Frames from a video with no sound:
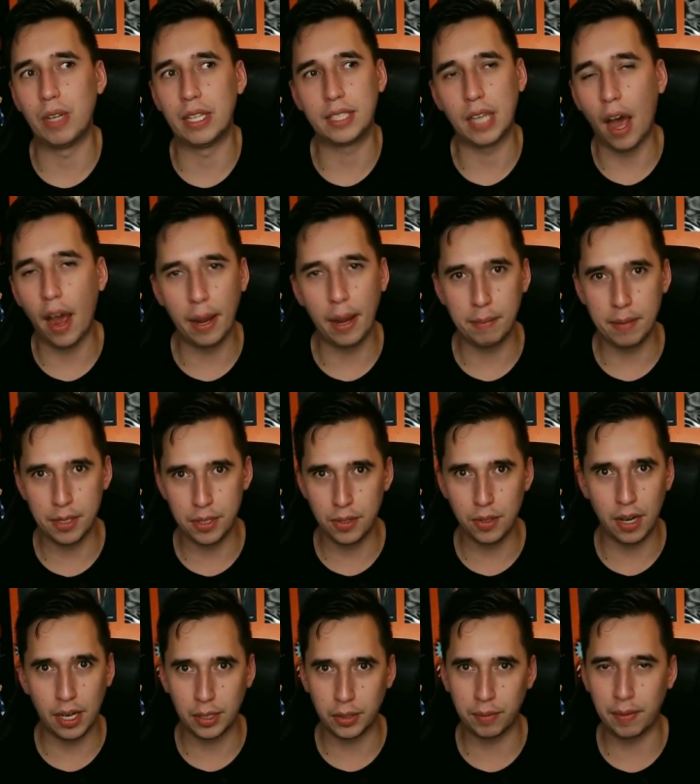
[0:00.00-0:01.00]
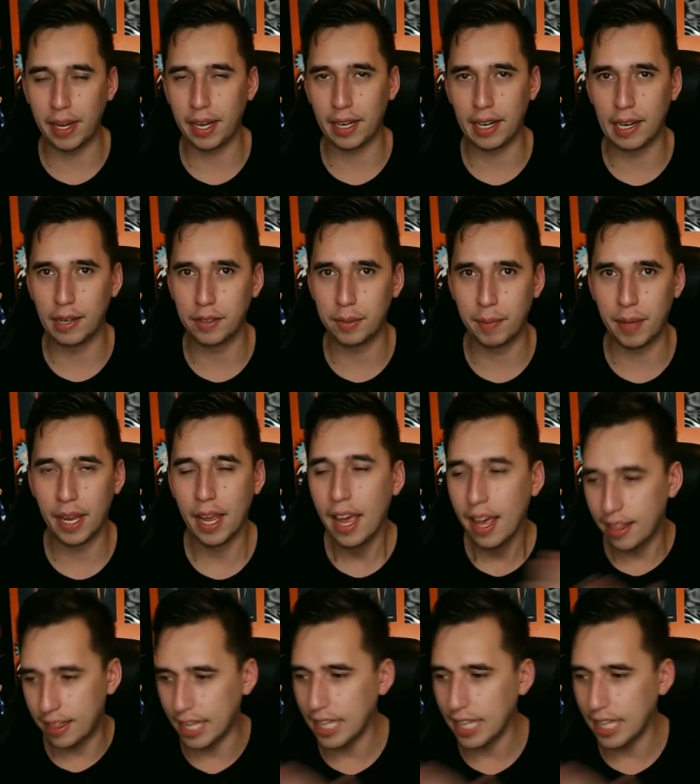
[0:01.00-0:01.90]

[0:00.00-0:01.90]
as hyped as you guys were making it out to be.